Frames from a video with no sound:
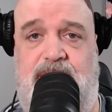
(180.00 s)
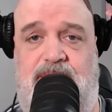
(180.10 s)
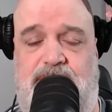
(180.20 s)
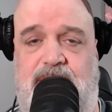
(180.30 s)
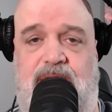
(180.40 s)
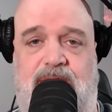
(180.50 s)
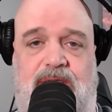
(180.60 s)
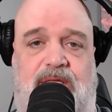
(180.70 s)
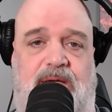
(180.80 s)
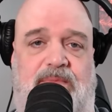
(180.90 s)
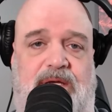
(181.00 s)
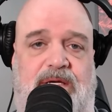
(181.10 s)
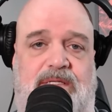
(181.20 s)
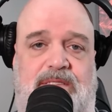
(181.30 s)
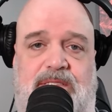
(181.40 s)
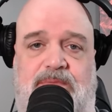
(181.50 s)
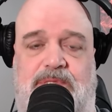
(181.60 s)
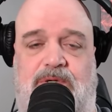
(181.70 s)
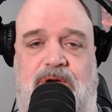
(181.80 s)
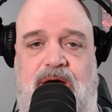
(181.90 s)
how he's talking to them, like he's in some
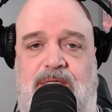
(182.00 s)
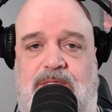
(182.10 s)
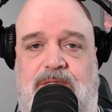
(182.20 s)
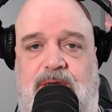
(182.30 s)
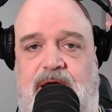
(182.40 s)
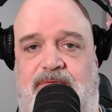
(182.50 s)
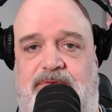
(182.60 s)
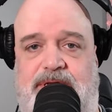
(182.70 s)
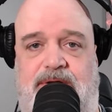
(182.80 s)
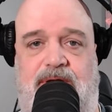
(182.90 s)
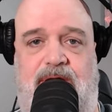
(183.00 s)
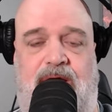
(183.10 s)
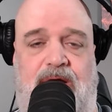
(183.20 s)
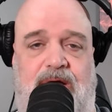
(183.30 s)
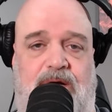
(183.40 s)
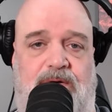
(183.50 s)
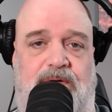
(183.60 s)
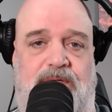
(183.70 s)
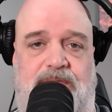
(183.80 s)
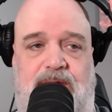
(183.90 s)
sort of high school cafeteria
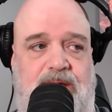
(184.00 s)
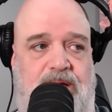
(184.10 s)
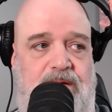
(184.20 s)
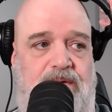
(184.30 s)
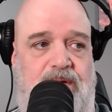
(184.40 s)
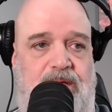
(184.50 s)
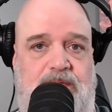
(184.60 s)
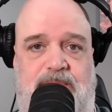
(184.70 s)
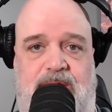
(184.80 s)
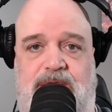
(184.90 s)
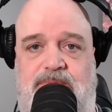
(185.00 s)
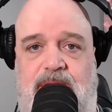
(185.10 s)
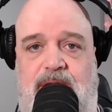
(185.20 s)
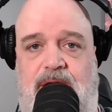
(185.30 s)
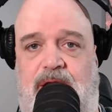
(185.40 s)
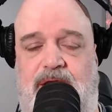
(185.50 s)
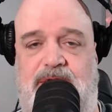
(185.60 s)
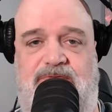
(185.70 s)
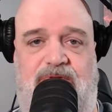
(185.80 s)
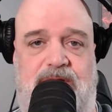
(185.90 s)
where he's at, you know, in his basement and all of
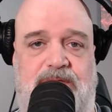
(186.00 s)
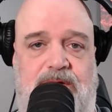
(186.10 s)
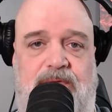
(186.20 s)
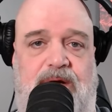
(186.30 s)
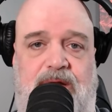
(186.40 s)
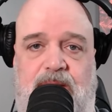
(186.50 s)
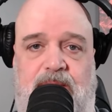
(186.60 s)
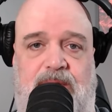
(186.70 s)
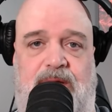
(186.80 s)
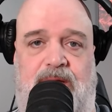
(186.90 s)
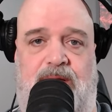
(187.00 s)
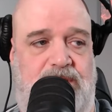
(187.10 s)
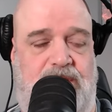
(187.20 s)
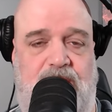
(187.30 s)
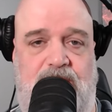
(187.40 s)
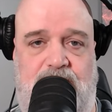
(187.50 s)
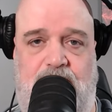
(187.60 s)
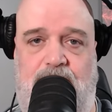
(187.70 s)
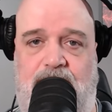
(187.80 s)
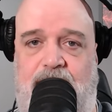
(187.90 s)
his friends are around him. He's
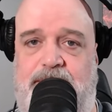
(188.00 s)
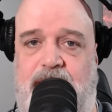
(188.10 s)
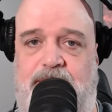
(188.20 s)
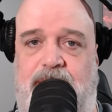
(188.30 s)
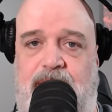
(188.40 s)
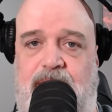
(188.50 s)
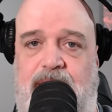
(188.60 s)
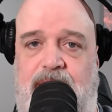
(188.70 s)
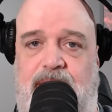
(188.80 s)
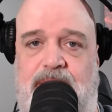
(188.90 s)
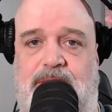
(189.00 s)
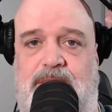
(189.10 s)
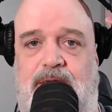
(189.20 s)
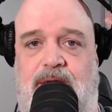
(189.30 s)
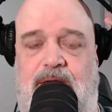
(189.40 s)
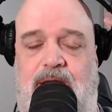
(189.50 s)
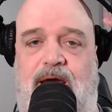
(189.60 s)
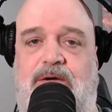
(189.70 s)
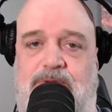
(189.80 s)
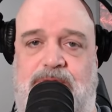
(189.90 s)
too wrapped up in his
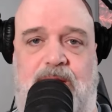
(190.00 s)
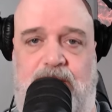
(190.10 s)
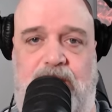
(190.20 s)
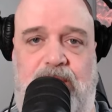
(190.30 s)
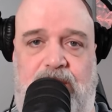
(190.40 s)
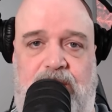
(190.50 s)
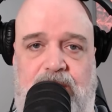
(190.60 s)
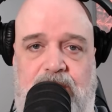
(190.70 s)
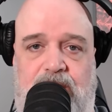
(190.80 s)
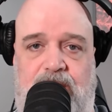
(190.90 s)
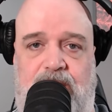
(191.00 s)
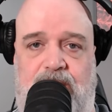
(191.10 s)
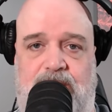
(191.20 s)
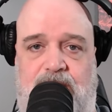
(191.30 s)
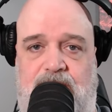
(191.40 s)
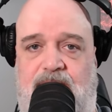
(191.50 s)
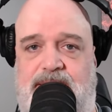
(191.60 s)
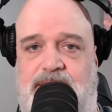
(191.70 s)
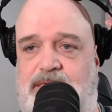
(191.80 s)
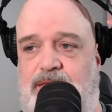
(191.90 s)
echo chamber. So
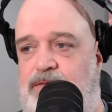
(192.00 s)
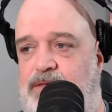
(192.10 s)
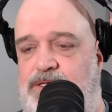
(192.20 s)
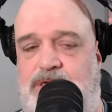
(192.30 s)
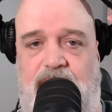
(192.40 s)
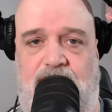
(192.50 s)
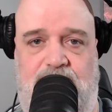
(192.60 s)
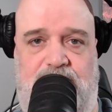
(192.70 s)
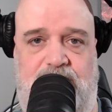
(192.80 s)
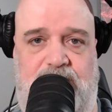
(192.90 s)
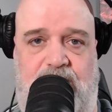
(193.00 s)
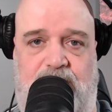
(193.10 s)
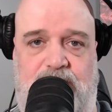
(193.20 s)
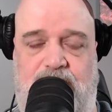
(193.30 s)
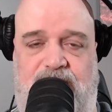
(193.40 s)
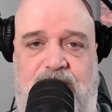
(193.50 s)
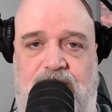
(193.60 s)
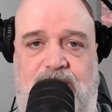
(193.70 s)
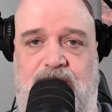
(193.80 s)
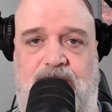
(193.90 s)
that's the childishness that I was
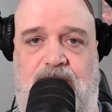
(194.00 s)
referring to.